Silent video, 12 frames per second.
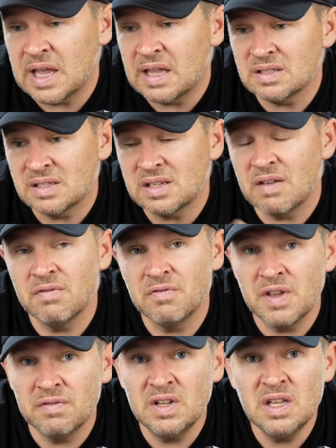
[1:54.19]
as a seven
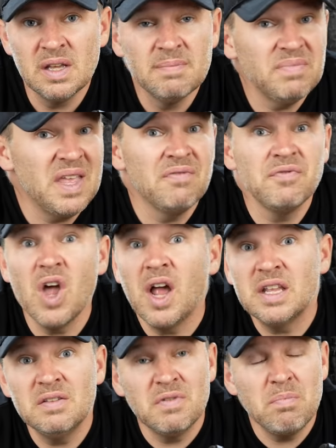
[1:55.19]
fifty, if
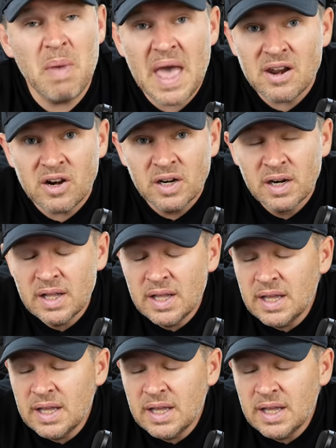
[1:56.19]
not even better.